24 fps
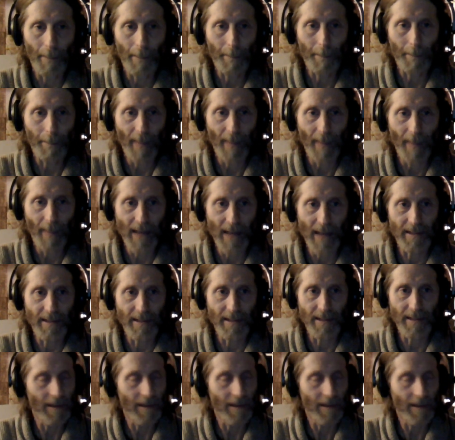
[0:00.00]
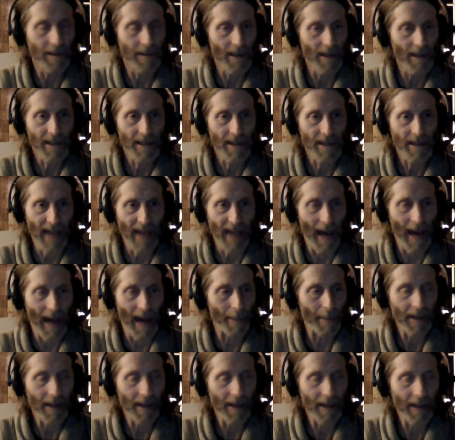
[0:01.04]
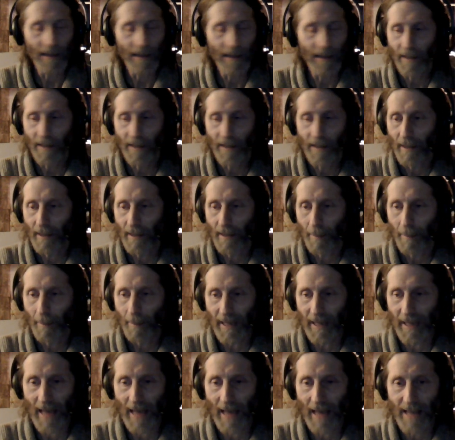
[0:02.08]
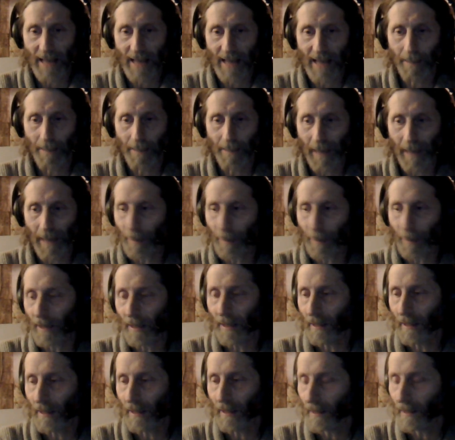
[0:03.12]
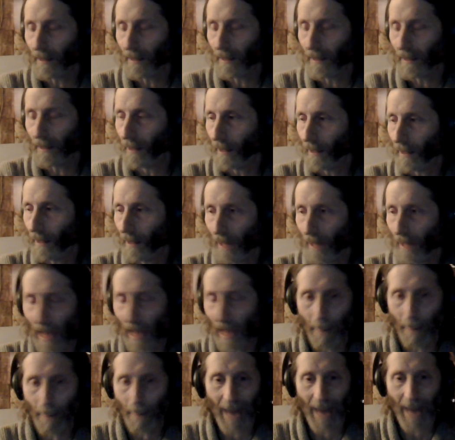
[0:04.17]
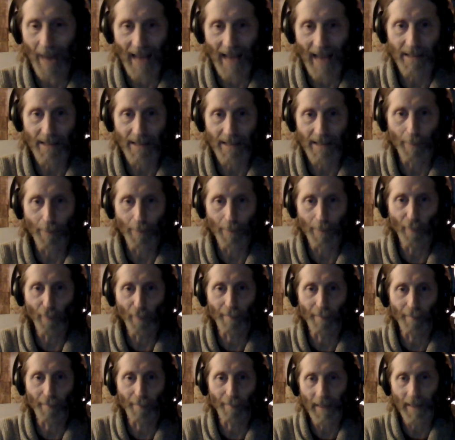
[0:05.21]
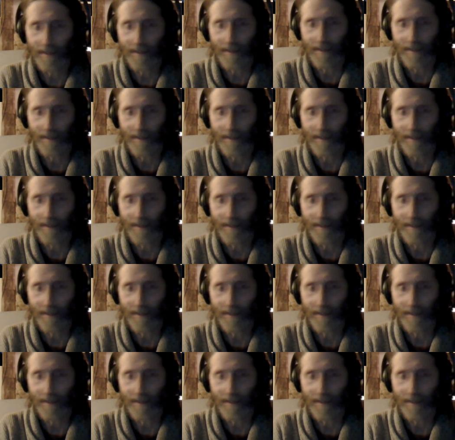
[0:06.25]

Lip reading: as in Sam, P as in people, M as in movement,